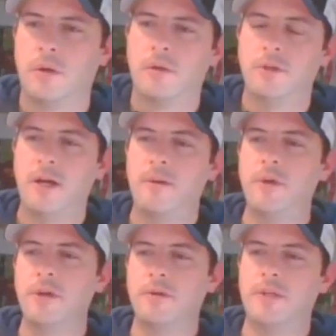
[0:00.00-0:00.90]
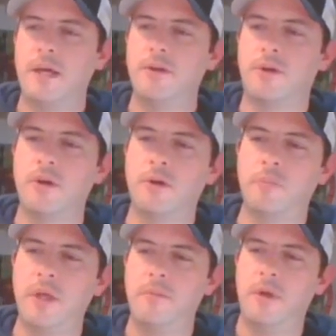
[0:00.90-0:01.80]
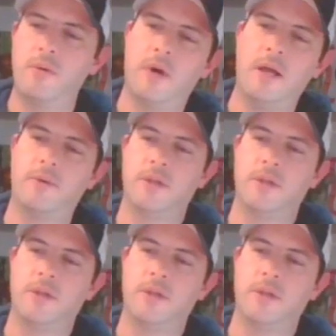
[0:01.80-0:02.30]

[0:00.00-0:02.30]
Jeremy, you said you couldn't beat me away with a